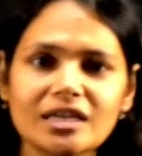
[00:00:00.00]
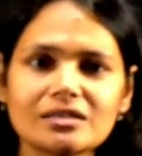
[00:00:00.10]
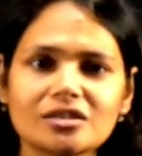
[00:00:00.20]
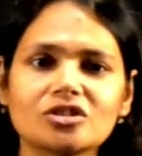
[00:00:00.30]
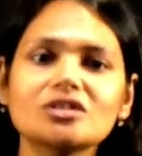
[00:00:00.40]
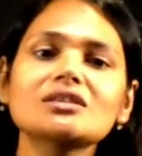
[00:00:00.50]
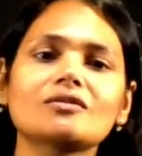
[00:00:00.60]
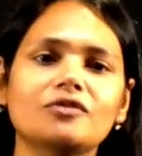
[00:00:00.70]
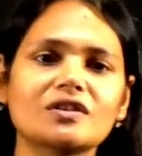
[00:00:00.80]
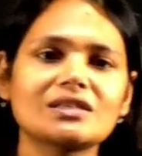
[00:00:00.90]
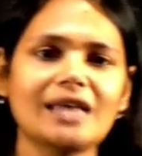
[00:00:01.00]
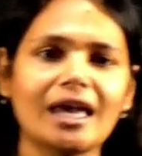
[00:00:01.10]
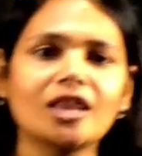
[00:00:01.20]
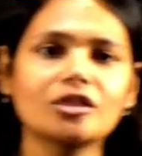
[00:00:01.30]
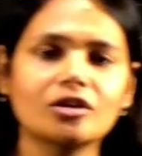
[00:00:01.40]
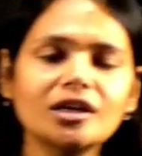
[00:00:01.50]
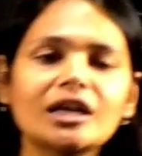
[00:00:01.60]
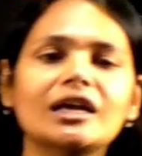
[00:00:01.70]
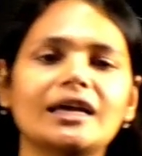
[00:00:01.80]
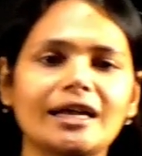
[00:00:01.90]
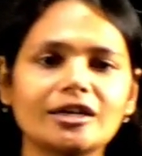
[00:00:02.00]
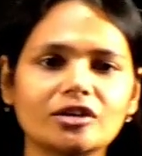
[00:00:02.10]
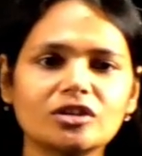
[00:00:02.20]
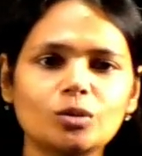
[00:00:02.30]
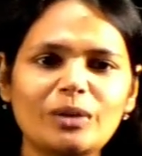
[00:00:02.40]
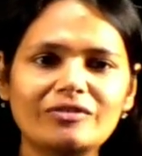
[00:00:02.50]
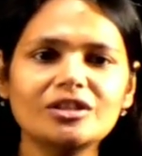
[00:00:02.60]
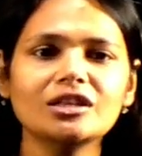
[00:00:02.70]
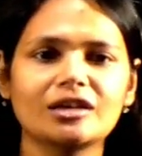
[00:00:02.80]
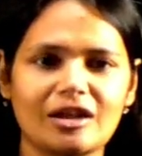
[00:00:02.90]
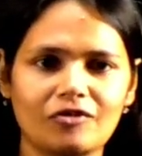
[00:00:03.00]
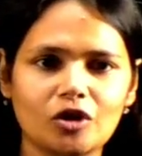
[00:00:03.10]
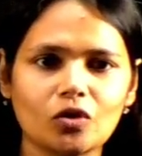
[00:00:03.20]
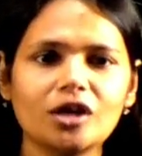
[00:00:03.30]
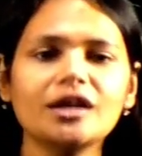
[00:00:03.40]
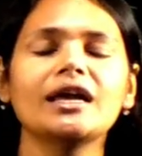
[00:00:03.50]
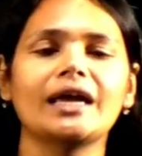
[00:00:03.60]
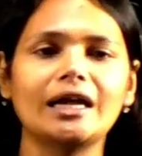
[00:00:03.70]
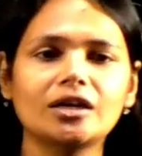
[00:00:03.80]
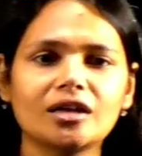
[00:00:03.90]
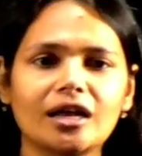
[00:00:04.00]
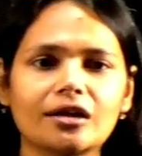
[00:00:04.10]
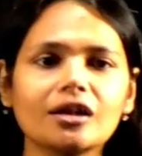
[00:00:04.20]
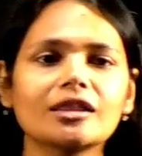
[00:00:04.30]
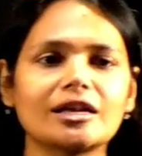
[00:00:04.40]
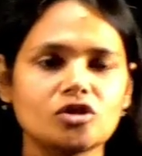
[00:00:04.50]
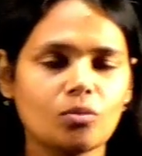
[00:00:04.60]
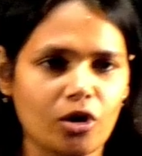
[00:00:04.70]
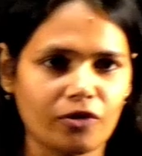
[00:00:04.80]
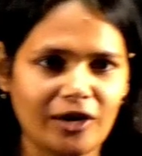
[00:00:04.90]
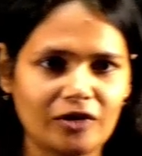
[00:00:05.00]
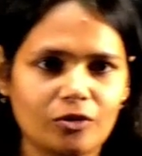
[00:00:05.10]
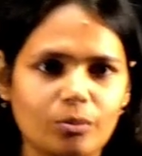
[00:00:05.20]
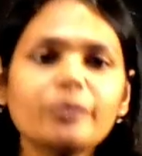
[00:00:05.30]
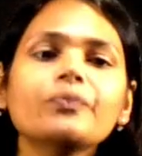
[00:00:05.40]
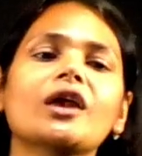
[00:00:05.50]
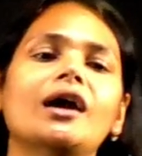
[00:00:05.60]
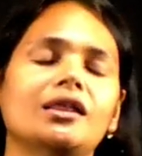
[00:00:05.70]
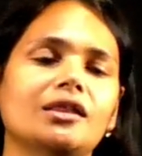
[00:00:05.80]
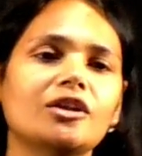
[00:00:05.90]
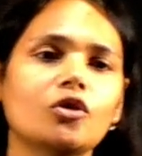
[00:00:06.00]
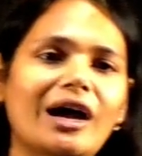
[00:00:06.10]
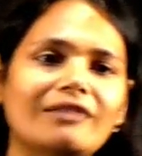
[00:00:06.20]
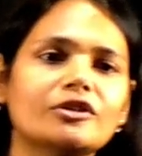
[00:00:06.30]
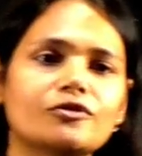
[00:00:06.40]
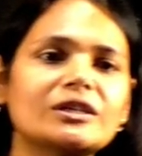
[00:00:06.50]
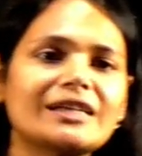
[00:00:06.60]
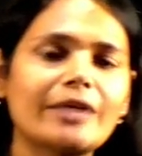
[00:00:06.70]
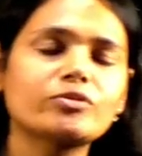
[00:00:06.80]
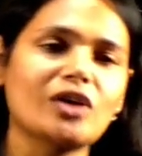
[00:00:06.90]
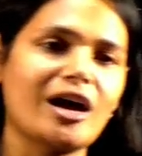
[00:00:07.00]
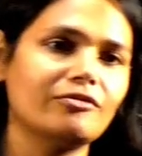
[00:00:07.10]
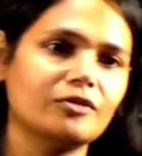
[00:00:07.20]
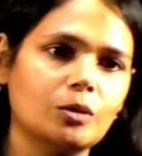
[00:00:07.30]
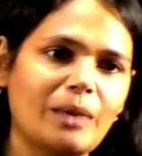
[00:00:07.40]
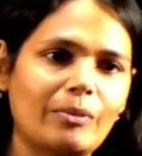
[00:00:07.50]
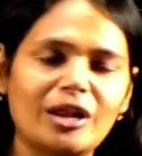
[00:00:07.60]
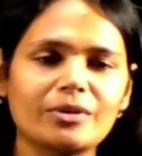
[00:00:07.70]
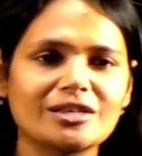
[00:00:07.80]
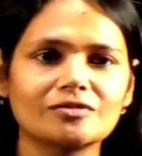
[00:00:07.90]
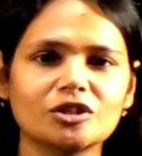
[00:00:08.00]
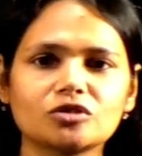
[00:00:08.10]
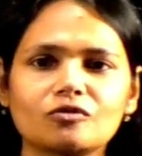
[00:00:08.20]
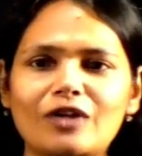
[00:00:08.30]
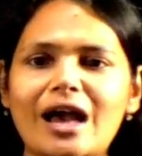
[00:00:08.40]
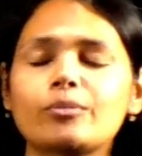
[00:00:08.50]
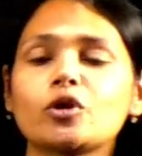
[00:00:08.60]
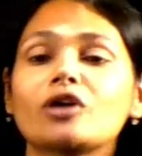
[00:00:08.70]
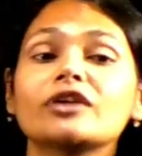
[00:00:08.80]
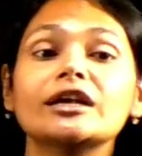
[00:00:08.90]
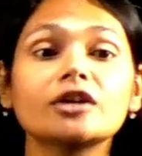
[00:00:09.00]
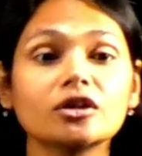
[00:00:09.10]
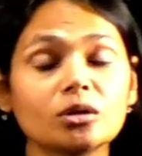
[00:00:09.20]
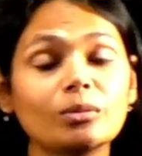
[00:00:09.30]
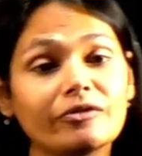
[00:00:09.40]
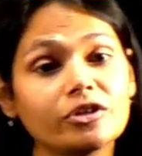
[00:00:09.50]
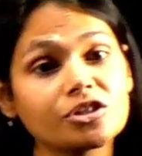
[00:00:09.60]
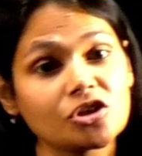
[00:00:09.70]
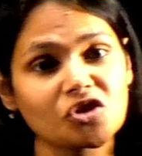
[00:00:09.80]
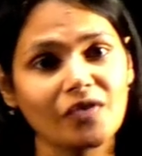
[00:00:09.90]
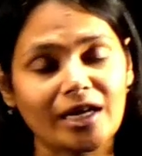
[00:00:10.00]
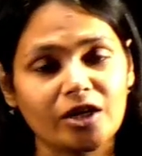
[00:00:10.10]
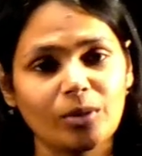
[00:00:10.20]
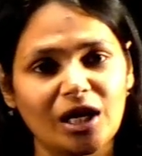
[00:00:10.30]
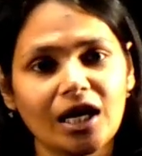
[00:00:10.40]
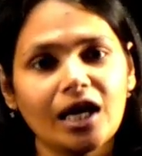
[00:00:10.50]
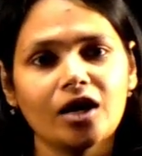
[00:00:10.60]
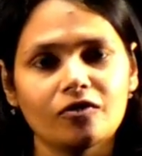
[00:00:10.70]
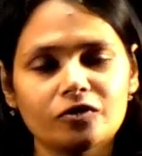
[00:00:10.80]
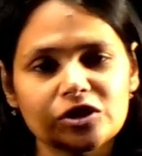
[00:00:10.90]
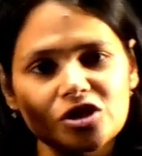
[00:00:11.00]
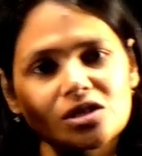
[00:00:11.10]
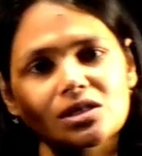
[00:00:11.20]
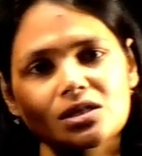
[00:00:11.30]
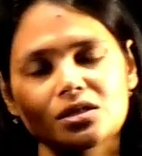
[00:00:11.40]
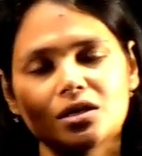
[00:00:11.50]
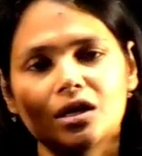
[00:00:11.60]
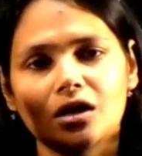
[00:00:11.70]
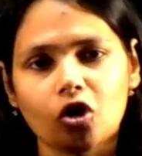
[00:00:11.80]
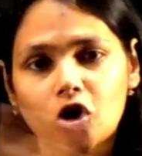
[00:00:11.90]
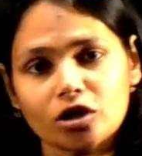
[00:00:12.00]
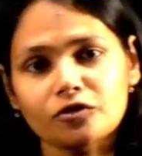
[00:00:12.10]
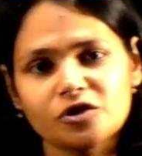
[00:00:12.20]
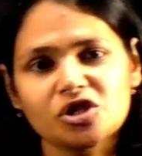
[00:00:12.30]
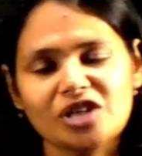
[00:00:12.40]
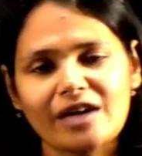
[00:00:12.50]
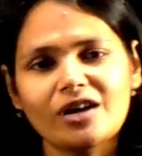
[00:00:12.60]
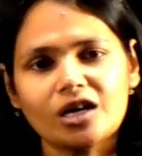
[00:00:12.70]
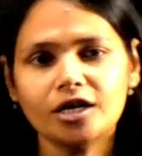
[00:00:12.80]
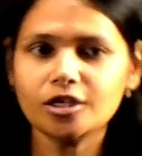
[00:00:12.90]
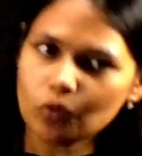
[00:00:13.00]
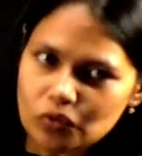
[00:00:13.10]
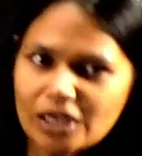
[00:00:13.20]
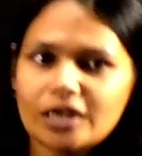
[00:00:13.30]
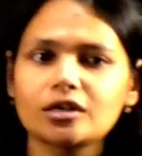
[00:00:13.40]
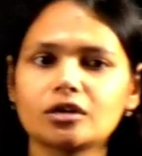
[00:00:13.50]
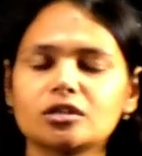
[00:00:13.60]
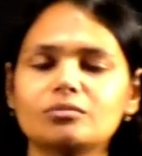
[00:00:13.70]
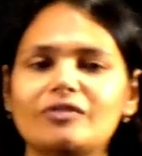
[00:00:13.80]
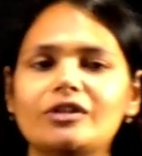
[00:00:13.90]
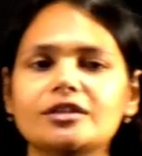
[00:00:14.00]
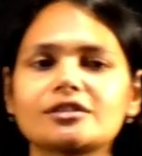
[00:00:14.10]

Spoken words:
3 incisions, first, second, third, internal bevel, crevicular, interdental, that's your modified Widman. Then you have different types. You have papilla preservation flap. You have internal bevel gingivectomy, which is lot of gingiva cut using internal bevel